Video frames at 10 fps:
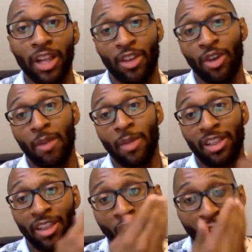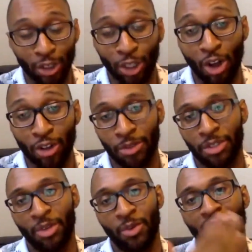Like you got to make 100 calls every
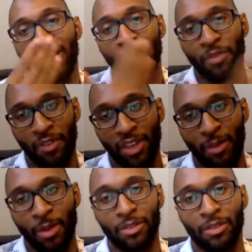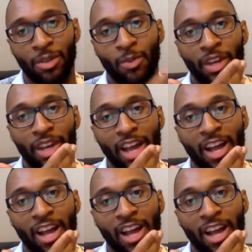single week, you got to do 50 emails every single week.